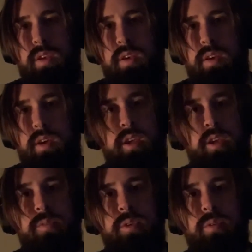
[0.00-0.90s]
I gave
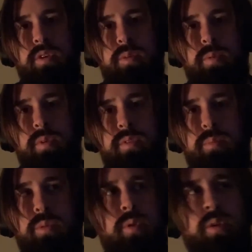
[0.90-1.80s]
you a couple of the
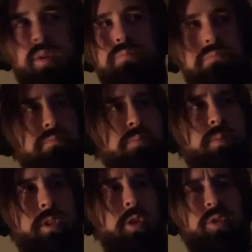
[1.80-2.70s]
more,
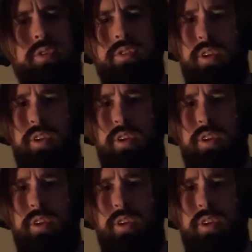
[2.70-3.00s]
you could say,